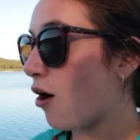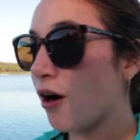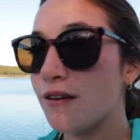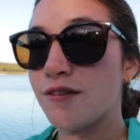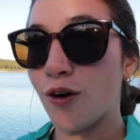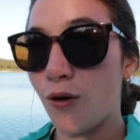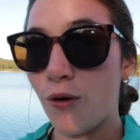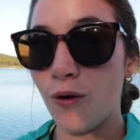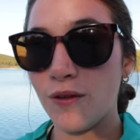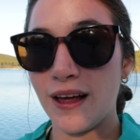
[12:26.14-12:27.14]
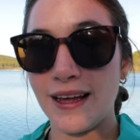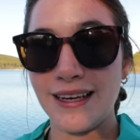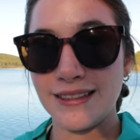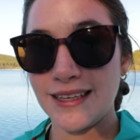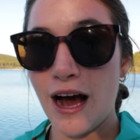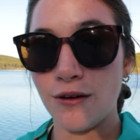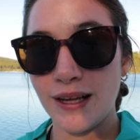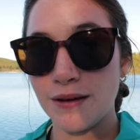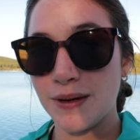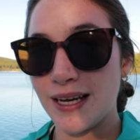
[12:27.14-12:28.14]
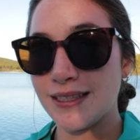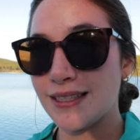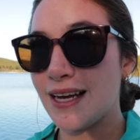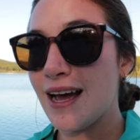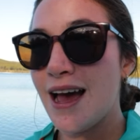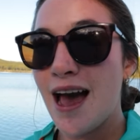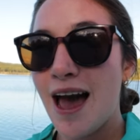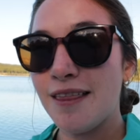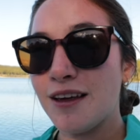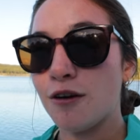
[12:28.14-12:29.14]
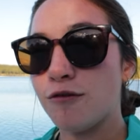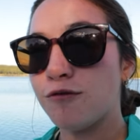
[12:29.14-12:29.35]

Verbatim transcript: carved the hole that is now Lake McKenzie and then a